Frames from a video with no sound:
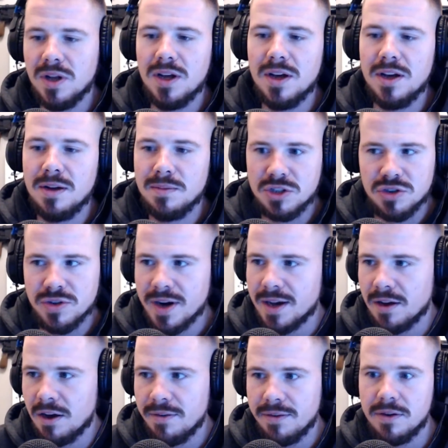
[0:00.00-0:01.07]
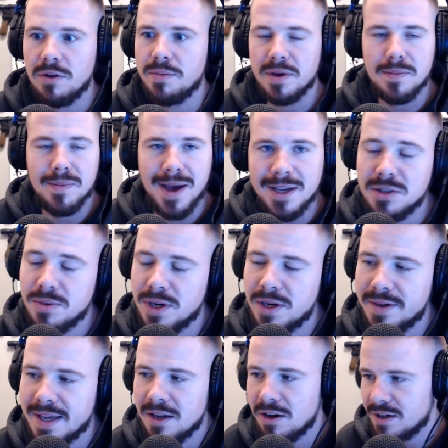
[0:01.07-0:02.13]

The Tracker I thought would be amazing. When I get it I can